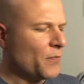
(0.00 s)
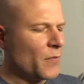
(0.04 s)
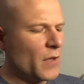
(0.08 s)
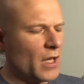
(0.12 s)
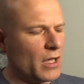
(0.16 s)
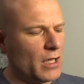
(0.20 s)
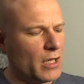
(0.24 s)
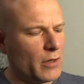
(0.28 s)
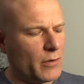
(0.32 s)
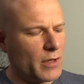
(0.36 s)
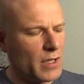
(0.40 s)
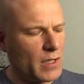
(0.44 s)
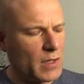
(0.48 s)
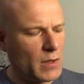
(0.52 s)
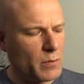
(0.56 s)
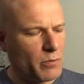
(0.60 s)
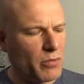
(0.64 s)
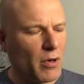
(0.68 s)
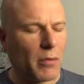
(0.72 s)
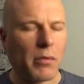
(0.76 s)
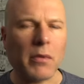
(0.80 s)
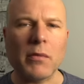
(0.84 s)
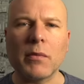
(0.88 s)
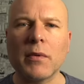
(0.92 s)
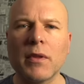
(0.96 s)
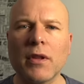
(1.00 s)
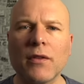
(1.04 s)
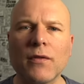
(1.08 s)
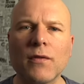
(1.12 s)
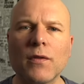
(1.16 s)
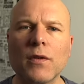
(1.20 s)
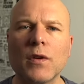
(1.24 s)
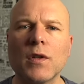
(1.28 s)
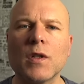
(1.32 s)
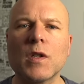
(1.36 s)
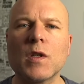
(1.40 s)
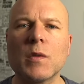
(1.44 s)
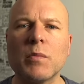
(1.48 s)
You know, this is probably the
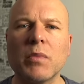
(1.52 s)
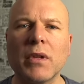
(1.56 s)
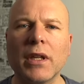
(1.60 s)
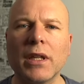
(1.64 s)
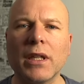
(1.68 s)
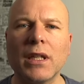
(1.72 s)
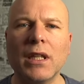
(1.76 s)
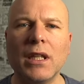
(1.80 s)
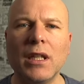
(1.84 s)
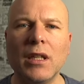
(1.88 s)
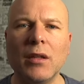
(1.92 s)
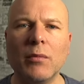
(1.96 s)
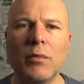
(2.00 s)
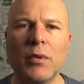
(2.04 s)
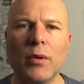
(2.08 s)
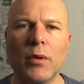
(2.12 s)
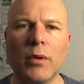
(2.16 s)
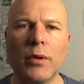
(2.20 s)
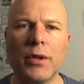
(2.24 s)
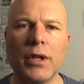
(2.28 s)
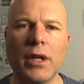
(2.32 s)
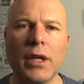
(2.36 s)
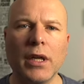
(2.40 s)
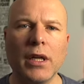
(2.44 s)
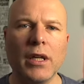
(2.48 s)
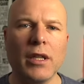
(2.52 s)
first split keyboard